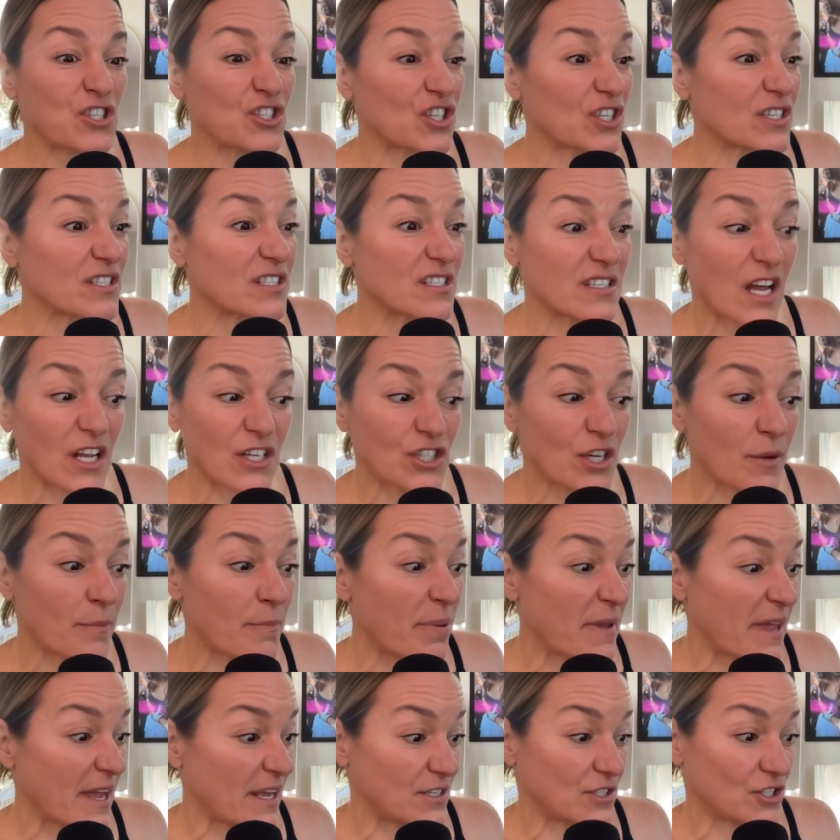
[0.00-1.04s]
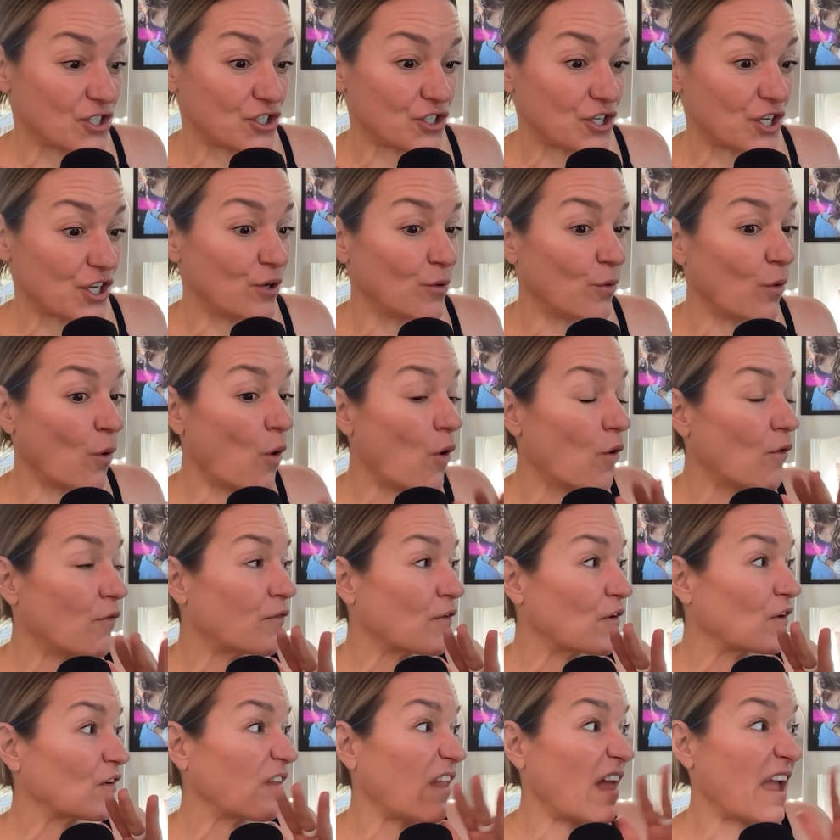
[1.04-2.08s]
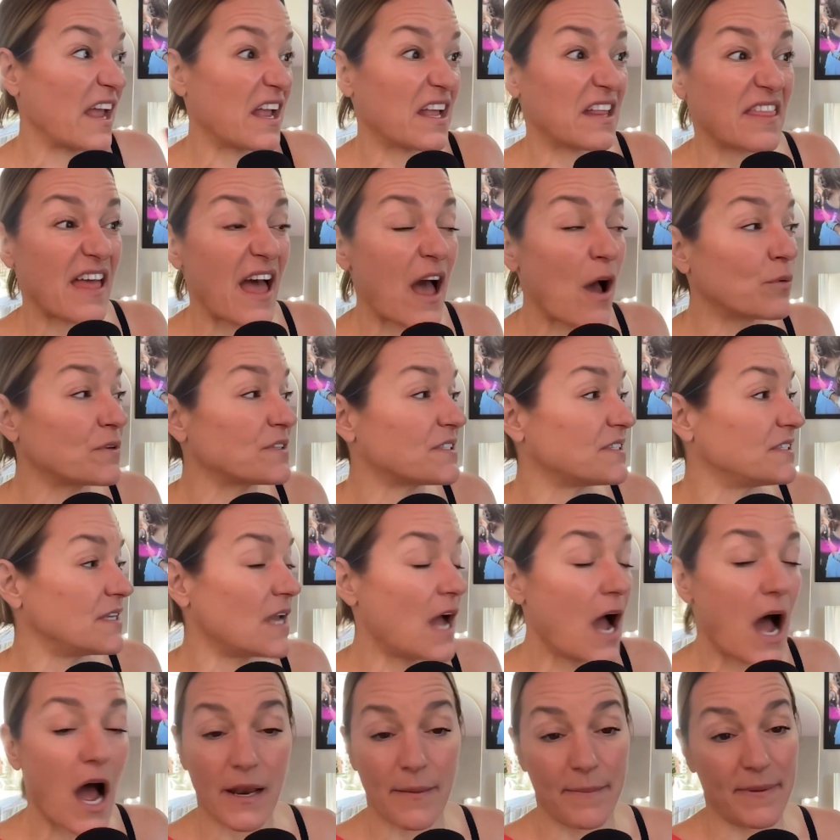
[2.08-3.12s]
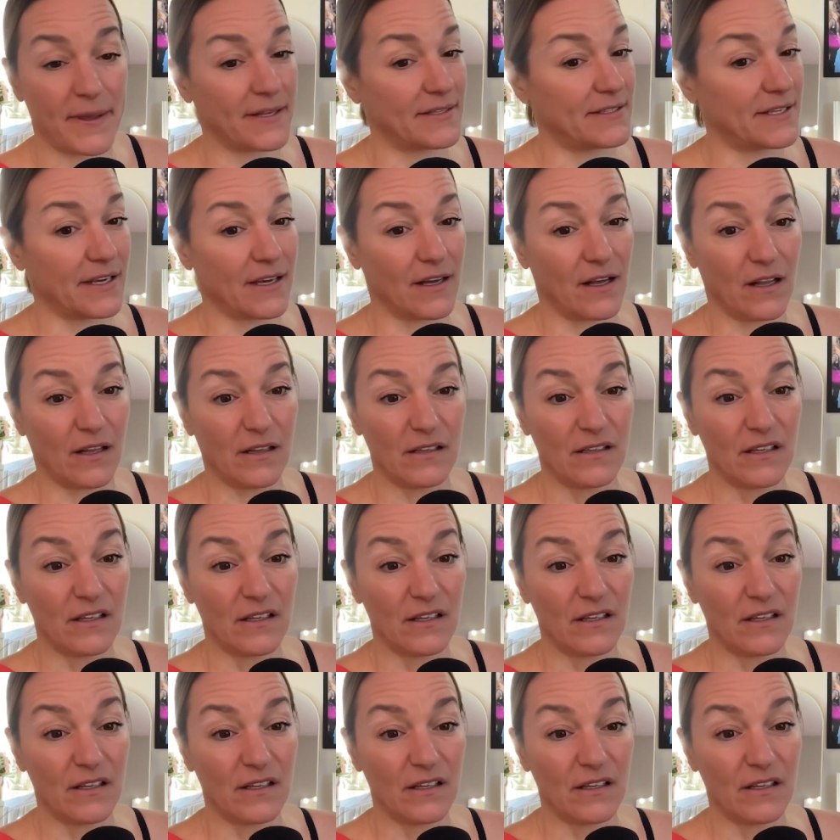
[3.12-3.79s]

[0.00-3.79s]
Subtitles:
just such a bitch to you over, like, that was not a big deal.